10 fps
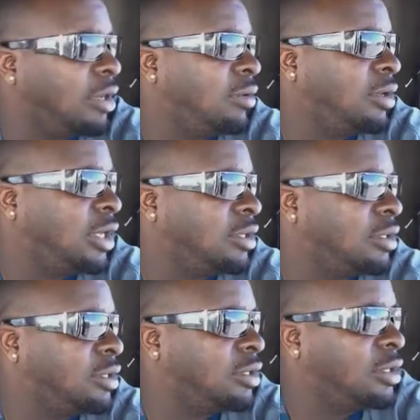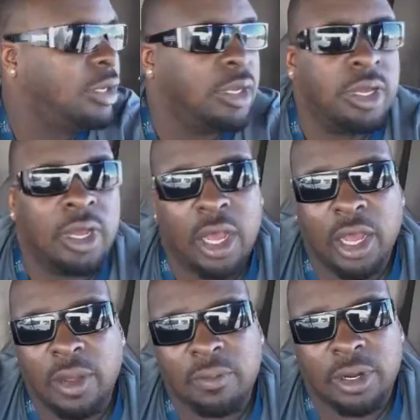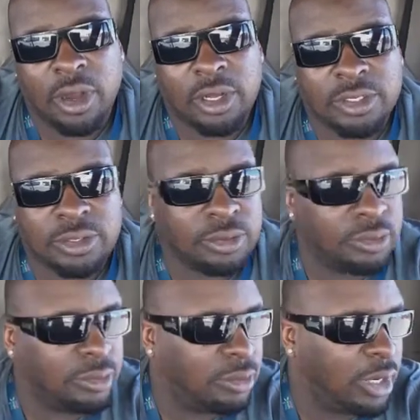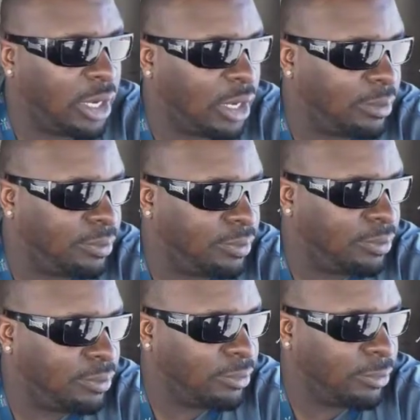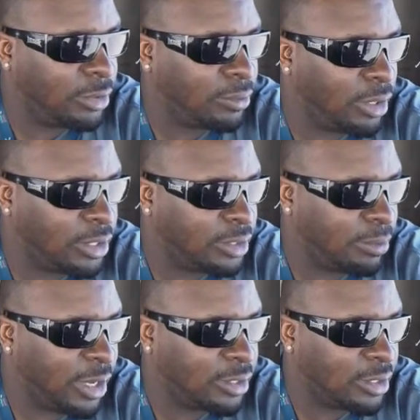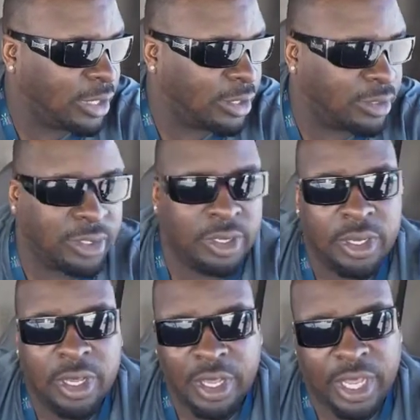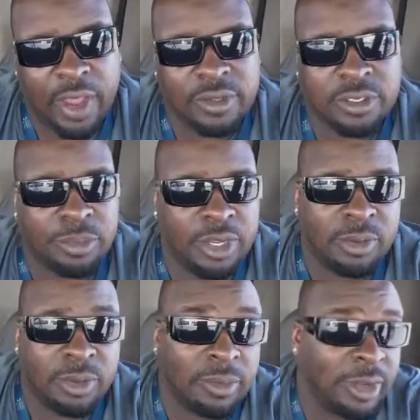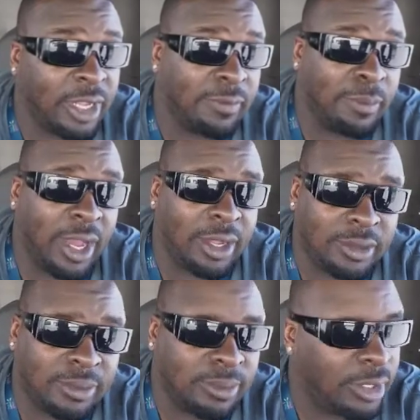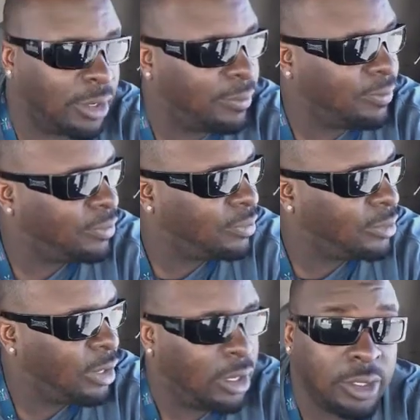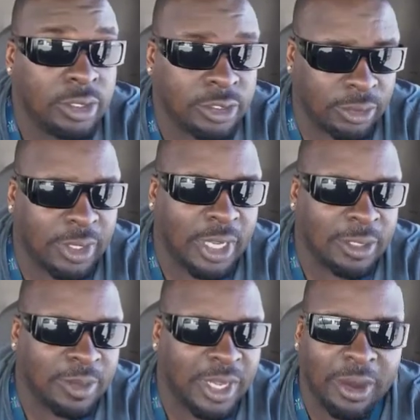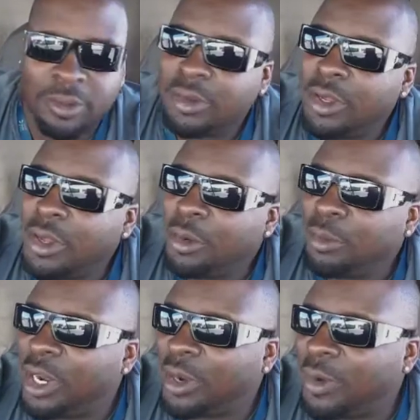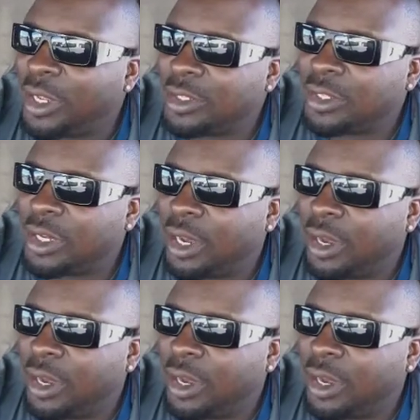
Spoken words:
on this in regards to which one is the best lease. He gave his opinion, but I'm gonna give mine. You know, surely as we go. But anyways,